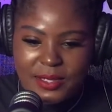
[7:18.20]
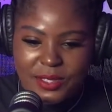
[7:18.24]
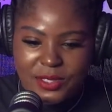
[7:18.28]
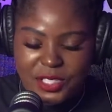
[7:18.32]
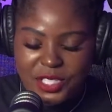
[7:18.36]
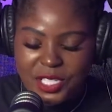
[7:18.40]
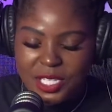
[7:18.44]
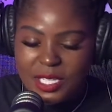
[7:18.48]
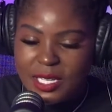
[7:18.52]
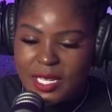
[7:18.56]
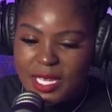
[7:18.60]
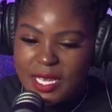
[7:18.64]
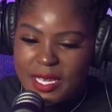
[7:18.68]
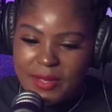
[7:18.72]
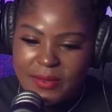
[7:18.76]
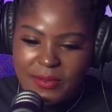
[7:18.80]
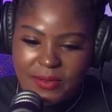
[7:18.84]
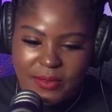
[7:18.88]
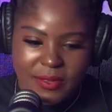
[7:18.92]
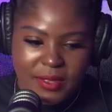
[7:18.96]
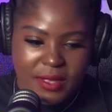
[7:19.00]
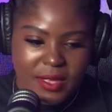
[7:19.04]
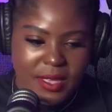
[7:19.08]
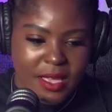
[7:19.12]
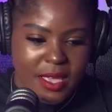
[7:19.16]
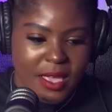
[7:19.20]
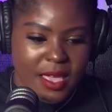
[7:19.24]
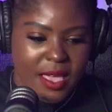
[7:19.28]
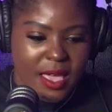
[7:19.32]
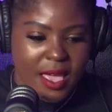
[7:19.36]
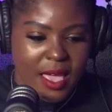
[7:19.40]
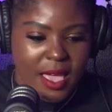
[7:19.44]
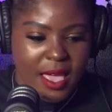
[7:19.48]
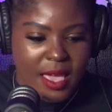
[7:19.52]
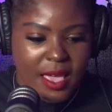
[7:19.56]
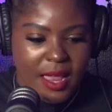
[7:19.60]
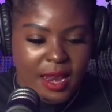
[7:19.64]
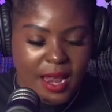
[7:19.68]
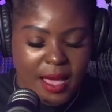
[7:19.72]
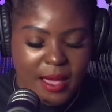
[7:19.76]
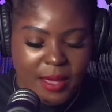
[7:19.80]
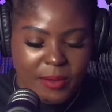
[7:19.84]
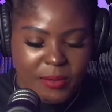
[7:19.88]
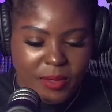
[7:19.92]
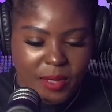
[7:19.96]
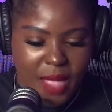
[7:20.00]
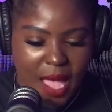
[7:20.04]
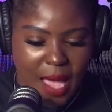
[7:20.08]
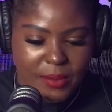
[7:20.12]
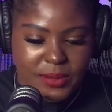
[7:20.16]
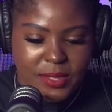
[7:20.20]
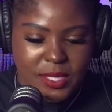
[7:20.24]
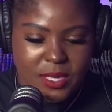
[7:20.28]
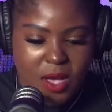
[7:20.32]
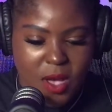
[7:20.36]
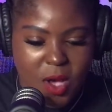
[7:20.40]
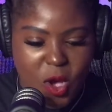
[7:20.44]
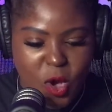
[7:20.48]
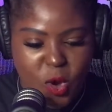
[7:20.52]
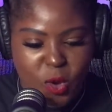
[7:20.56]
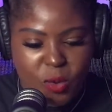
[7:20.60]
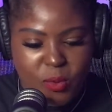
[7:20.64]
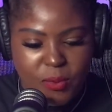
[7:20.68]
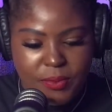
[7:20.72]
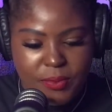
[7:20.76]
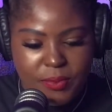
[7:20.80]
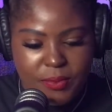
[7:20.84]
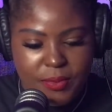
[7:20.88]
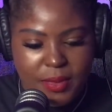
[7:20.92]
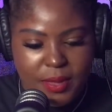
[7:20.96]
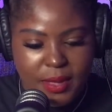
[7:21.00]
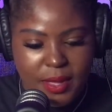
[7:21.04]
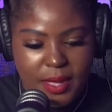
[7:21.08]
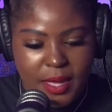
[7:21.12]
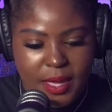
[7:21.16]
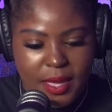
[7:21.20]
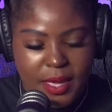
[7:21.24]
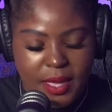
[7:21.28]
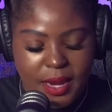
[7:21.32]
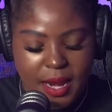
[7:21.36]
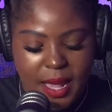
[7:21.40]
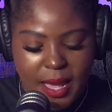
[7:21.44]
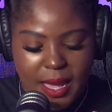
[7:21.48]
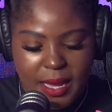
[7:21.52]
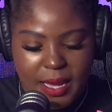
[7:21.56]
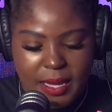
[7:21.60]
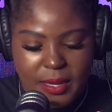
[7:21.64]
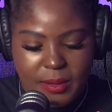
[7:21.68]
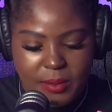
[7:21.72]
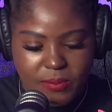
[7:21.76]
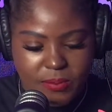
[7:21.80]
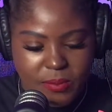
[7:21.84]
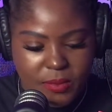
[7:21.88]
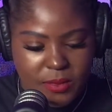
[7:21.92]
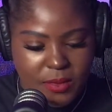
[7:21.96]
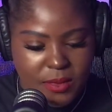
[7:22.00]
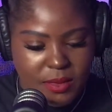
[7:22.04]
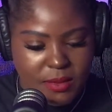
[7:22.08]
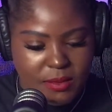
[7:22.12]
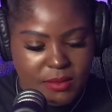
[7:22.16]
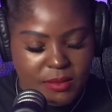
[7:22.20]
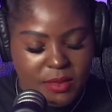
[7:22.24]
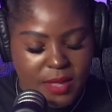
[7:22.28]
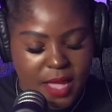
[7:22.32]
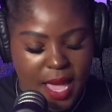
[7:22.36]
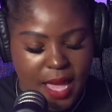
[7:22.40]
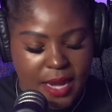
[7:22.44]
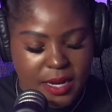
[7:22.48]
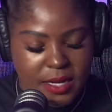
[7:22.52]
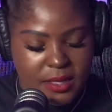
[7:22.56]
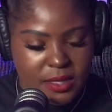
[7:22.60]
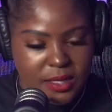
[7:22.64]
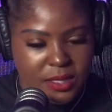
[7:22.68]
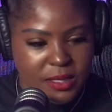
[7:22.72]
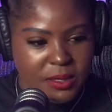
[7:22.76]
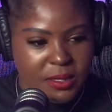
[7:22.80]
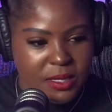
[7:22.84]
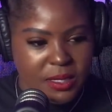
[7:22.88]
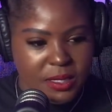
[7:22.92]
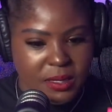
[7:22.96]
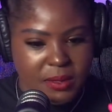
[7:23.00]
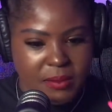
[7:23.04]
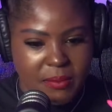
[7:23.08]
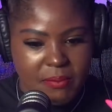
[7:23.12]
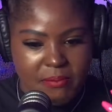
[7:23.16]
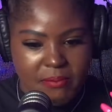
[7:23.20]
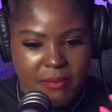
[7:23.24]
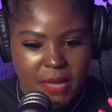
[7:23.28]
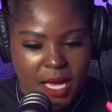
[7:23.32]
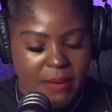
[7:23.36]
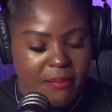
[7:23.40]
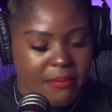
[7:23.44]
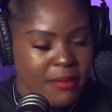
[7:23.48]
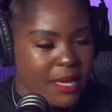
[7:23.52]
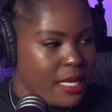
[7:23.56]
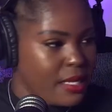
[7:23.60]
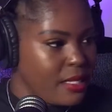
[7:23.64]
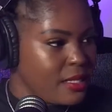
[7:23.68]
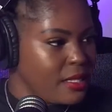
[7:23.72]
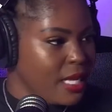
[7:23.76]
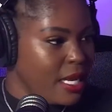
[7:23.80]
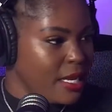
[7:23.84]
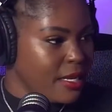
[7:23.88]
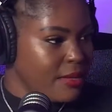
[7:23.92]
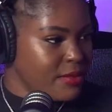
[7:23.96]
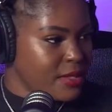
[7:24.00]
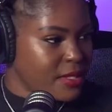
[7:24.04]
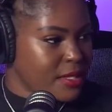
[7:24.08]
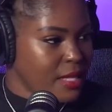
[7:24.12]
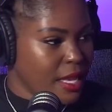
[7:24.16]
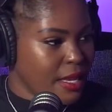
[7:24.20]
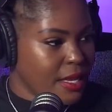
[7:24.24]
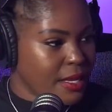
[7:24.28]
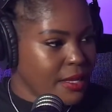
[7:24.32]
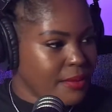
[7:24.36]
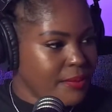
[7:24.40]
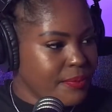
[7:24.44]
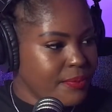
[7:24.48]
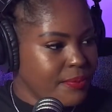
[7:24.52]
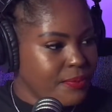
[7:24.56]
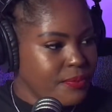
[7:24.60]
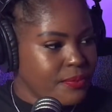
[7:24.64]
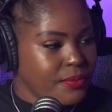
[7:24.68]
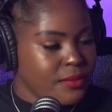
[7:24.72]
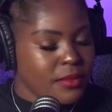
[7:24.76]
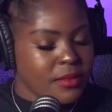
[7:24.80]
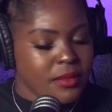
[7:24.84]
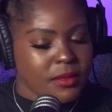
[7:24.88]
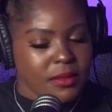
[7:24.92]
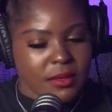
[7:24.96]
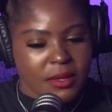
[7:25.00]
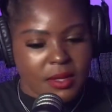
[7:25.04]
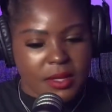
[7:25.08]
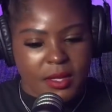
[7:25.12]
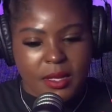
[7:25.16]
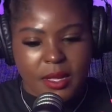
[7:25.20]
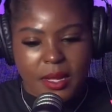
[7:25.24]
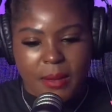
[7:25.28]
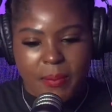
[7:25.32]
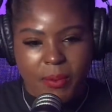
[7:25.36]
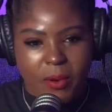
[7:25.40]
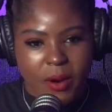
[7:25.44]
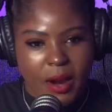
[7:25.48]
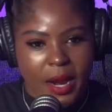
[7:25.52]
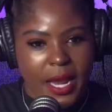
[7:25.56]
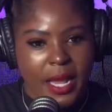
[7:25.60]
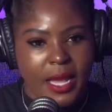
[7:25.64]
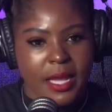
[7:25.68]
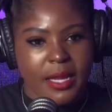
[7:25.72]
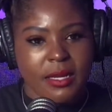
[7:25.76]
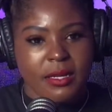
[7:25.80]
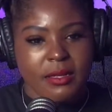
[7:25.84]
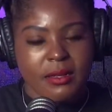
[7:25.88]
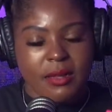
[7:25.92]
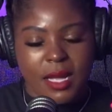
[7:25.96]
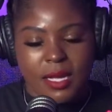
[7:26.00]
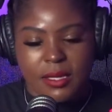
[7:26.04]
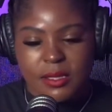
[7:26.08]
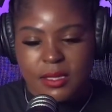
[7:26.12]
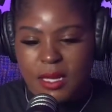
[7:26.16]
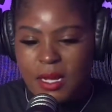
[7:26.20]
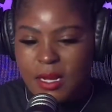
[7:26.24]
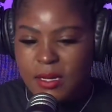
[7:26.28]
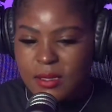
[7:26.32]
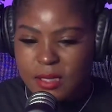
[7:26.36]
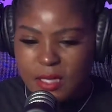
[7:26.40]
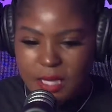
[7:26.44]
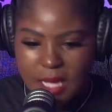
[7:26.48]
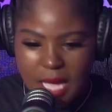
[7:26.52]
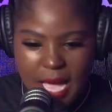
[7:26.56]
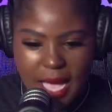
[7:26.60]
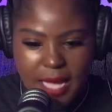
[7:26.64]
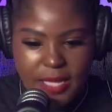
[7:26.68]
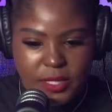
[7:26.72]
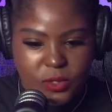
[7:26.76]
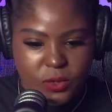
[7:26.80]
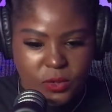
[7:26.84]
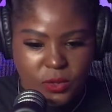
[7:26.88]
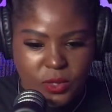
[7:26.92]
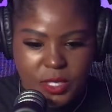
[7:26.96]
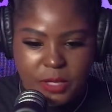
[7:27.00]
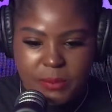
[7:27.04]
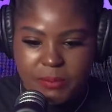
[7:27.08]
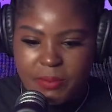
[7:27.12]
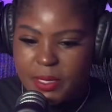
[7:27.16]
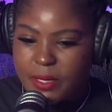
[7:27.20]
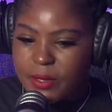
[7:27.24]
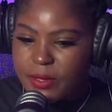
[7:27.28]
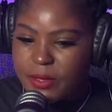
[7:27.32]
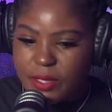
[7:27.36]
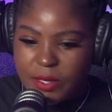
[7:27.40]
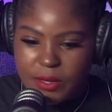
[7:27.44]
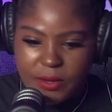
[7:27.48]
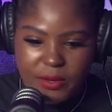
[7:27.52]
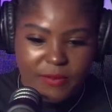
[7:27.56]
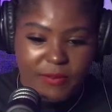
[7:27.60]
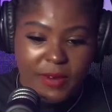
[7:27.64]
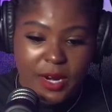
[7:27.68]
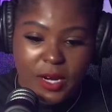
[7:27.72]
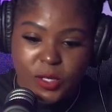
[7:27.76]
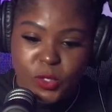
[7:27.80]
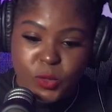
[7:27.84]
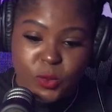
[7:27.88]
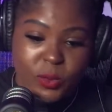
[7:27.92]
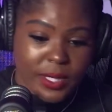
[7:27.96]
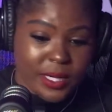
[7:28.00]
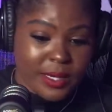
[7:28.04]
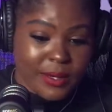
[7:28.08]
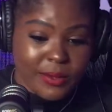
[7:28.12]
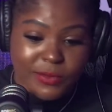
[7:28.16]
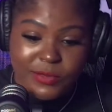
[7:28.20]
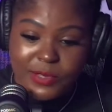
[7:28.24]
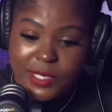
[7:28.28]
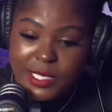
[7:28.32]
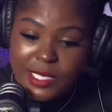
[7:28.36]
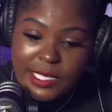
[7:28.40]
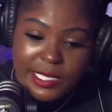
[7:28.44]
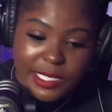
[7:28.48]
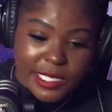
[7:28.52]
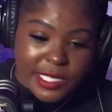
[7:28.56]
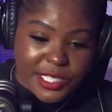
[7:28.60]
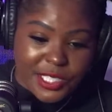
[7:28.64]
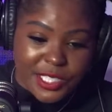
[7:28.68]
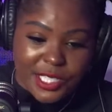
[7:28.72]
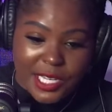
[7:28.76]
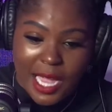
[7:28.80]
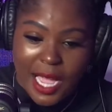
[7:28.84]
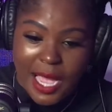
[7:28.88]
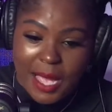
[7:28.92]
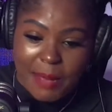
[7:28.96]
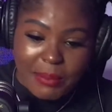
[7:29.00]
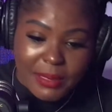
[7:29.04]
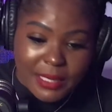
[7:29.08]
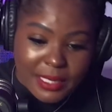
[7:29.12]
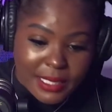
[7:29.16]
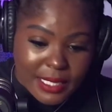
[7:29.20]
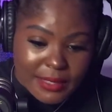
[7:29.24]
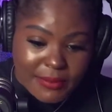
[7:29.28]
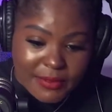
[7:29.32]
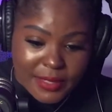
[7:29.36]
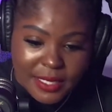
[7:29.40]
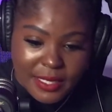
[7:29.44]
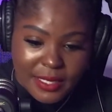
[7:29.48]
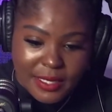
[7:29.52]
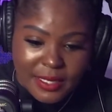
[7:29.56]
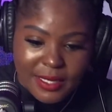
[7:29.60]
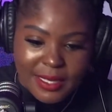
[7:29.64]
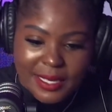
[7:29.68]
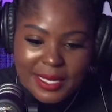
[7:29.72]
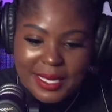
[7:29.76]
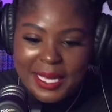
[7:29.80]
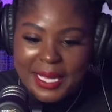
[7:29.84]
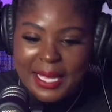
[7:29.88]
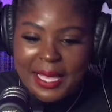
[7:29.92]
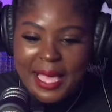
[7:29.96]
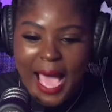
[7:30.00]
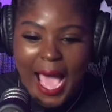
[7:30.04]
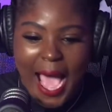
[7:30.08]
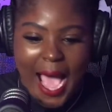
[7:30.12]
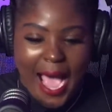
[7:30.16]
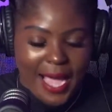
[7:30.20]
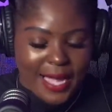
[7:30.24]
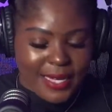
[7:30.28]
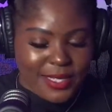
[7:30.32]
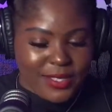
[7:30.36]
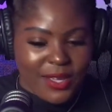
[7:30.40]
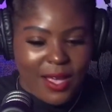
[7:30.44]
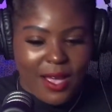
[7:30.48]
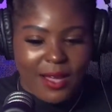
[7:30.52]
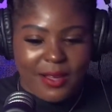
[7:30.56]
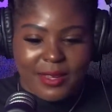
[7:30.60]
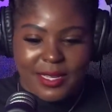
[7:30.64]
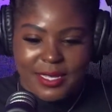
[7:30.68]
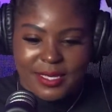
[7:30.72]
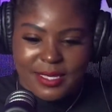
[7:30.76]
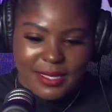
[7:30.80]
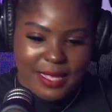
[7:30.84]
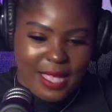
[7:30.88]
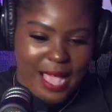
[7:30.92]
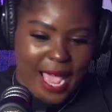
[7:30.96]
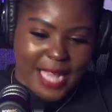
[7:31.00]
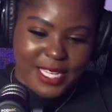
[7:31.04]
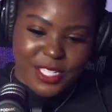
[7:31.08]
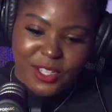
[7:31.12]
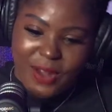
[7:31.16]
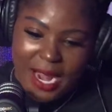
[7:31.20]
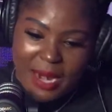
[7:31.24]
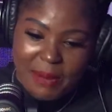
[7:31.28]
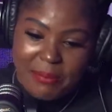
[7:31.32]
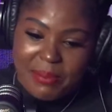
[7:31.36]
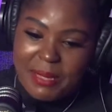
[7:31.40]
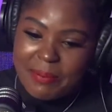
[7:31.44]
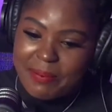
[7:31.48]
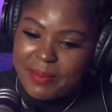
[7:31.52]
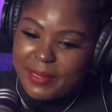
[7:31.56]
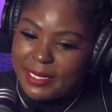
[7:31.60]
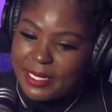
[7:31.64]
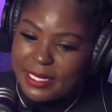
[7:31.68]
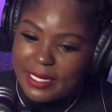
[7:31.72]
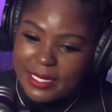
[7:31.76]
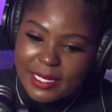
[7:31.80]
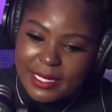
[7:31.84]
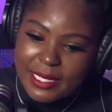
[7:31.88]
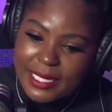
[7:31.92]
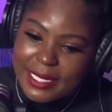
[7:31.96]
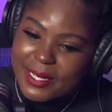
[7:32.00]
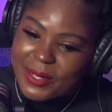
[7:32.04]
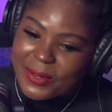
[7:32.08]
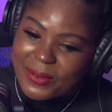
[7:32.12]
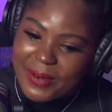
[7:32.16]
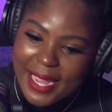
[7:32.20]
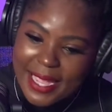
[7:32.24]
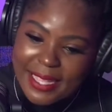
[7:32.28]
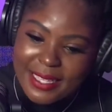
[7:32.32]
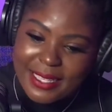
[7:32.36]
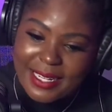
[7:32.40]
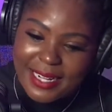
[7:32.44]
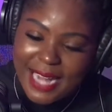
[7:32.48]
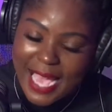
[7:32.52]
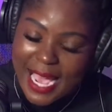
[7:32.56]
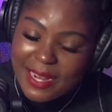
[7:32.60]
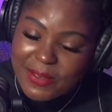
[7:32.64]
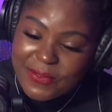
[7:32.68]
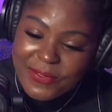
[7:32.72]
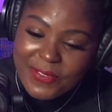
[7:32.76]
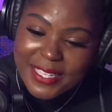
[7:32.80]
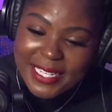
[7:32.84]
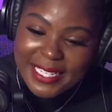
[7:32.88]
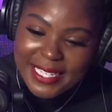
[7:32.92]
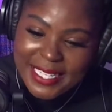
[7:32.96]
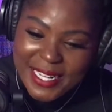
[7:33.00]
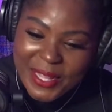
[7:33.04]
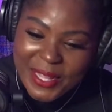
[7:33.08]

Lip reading: She left. And I was home. And I got into a meditative state. I prayed. I talked to God, source, spirit, the universe, whatever the fuck it is y'all believe in. Because I try to be politically correct and not offend